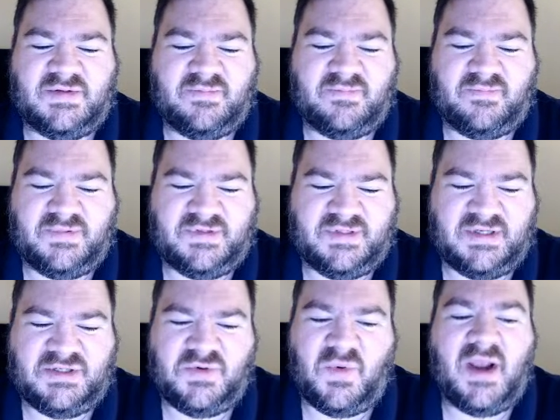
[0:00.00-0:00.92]

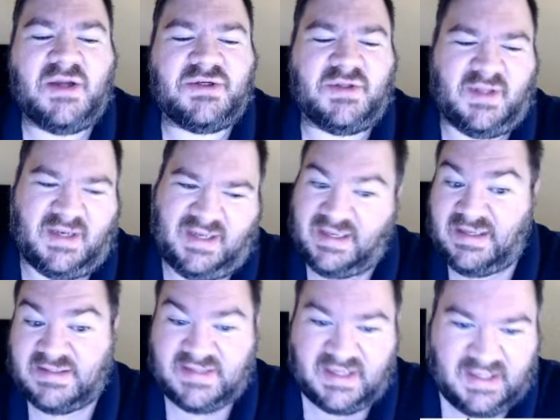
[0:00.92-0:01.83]
situation that
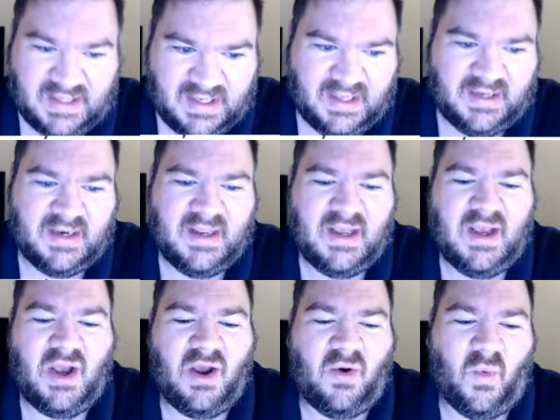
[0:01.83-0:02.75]
he's in,
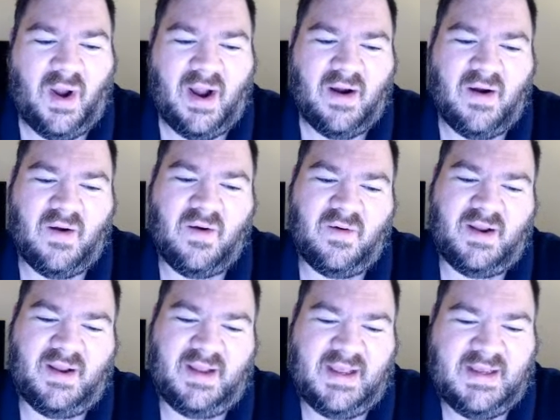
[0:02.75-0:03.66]
where
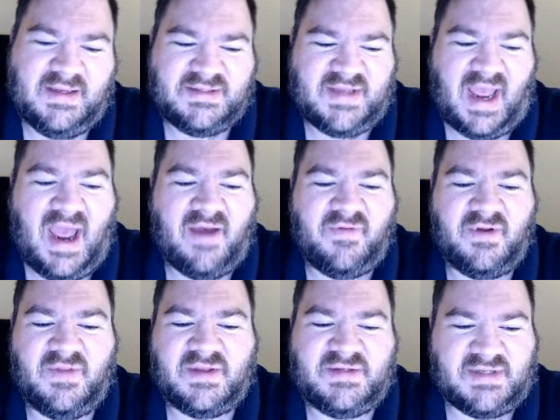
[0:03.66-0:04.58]
he's
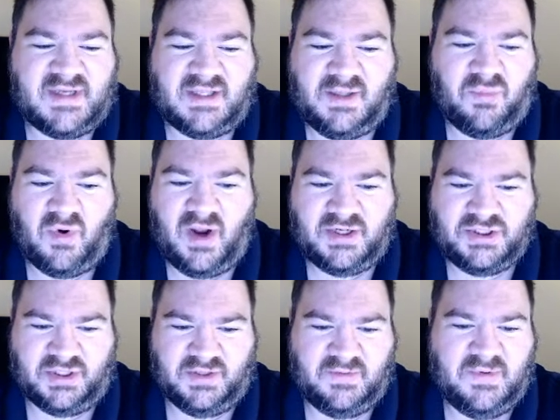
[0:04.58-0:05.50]
having this
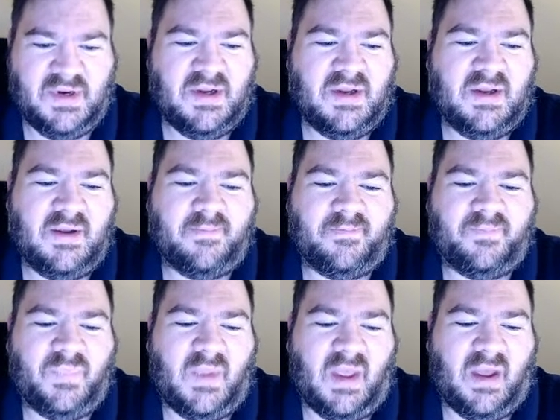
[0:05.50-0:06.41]
celebration
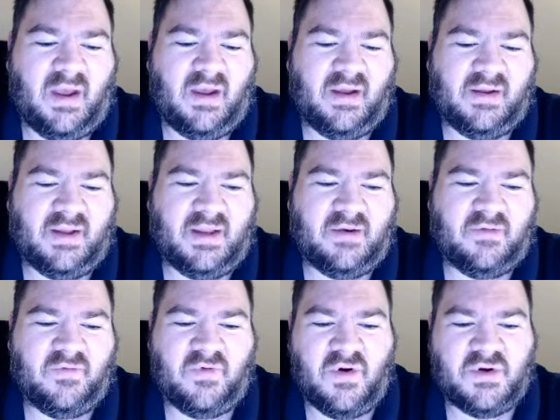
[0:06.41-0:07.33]

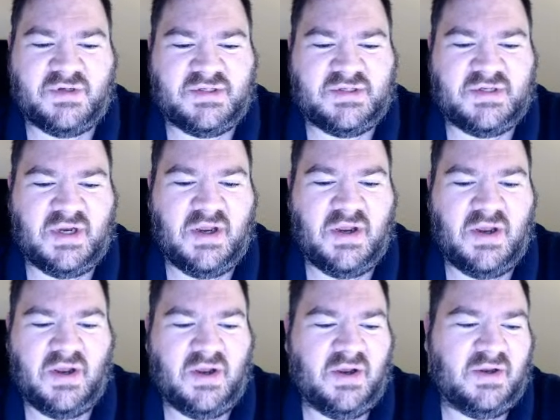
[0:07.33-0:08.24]
in verse
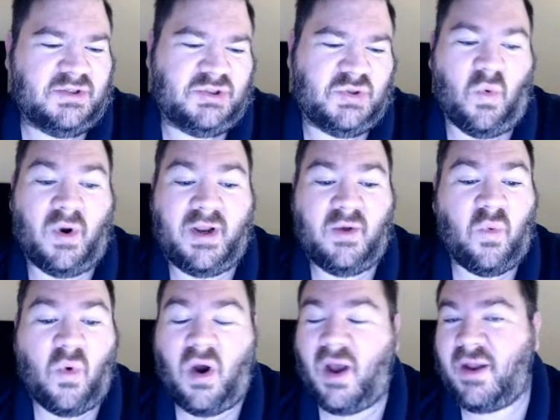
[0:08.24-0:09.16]

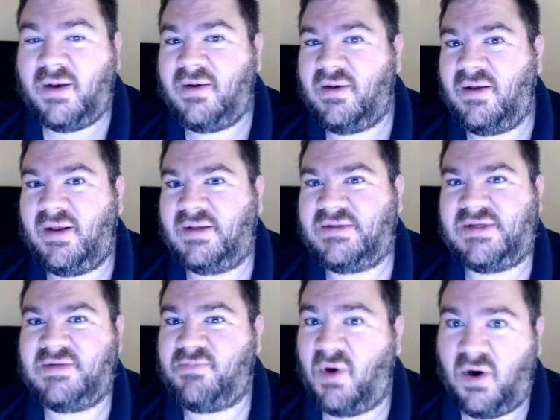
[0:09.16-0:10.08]
21, it's
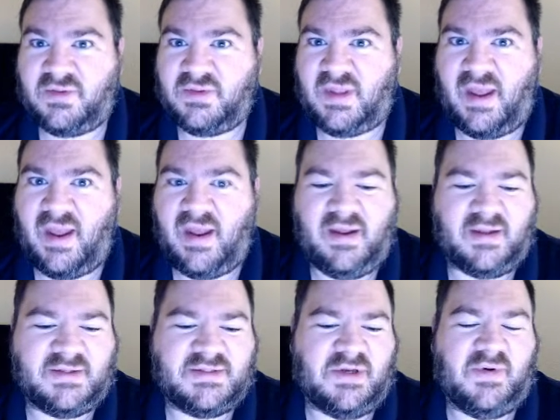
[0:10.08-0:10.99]
his birthday,
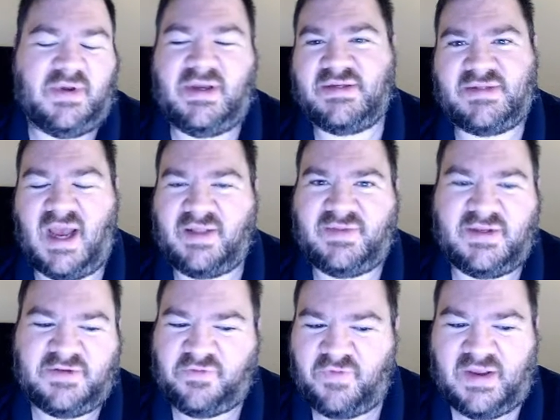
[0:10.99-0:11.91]
and so he's got
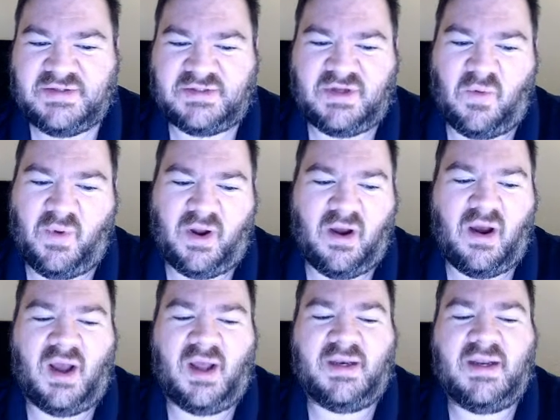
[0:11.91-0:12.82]
this feast going
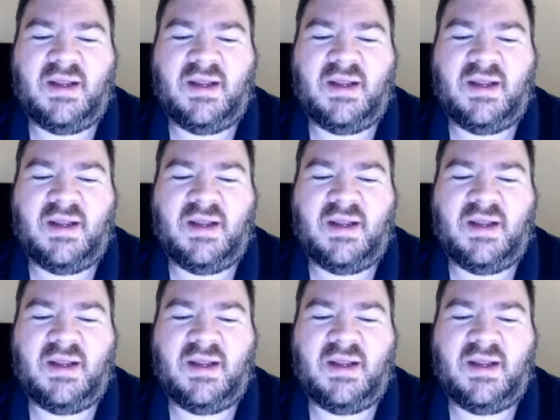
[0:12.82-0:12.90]
on,